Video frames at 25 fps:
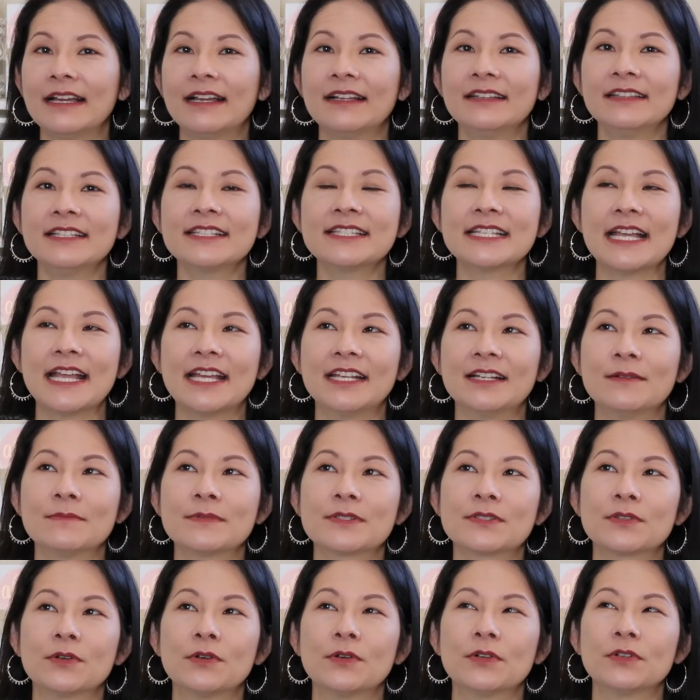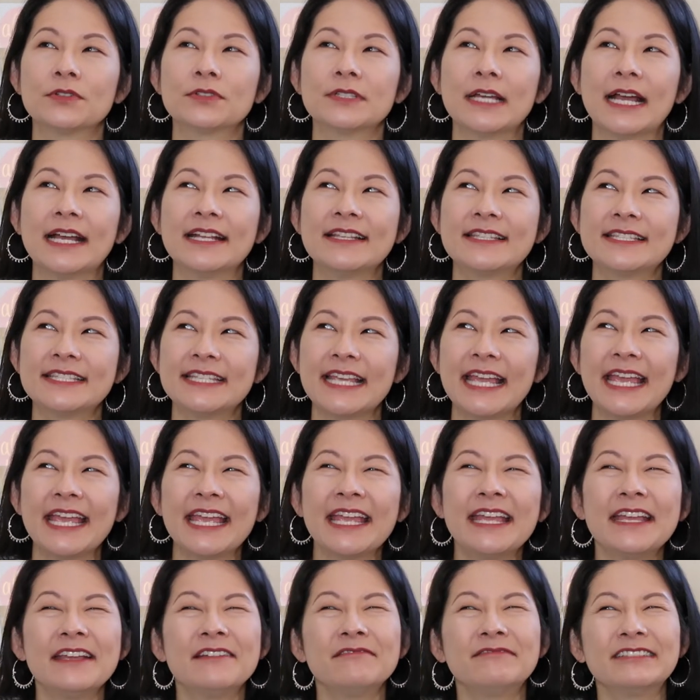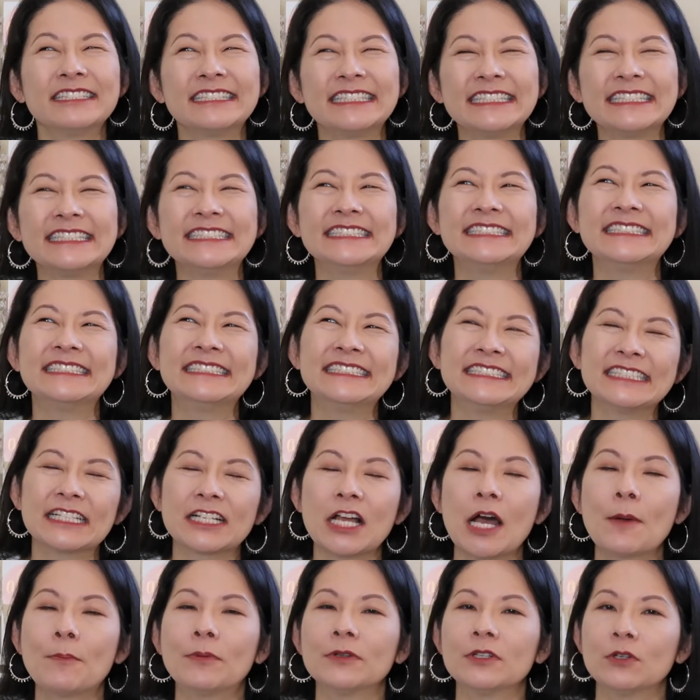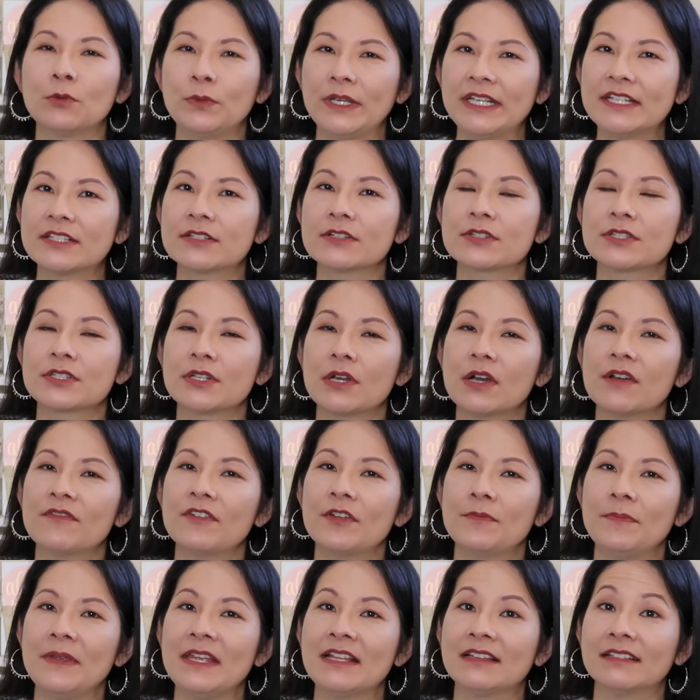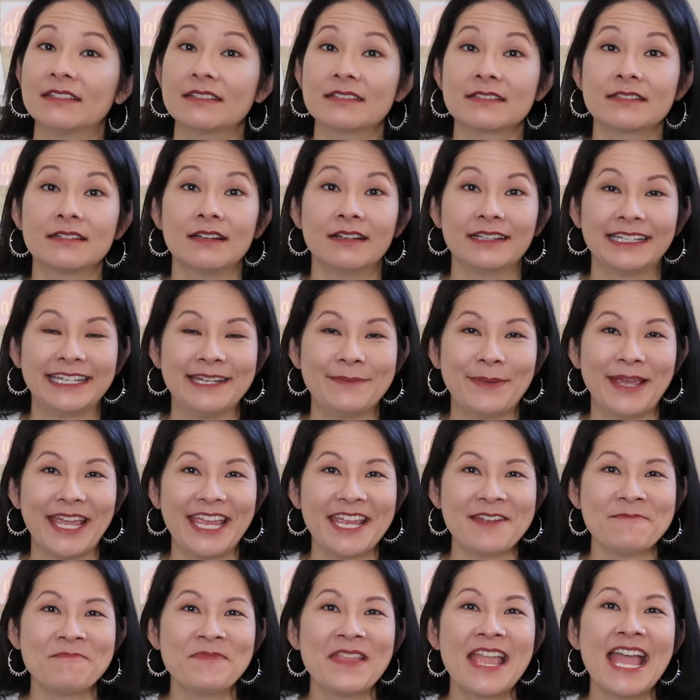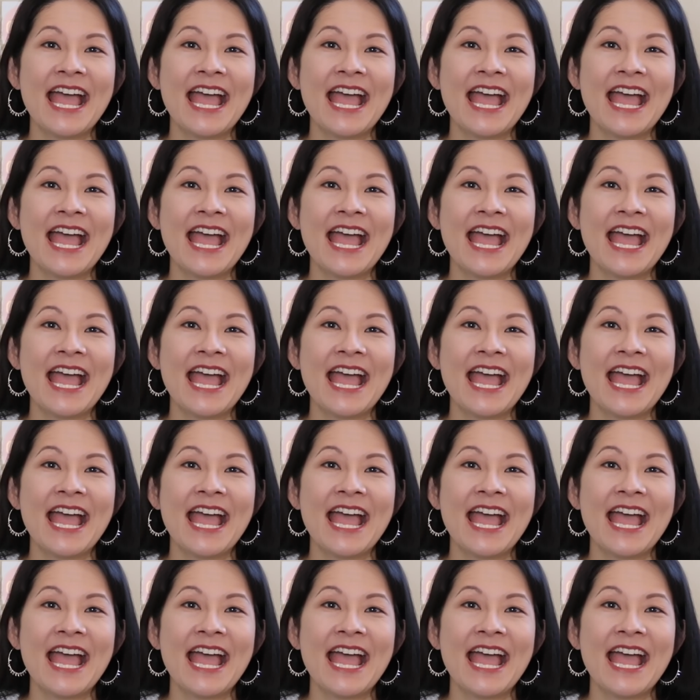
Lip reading: and this item sold, I'd say, within a couple of weeks or so of it being listed on eBay.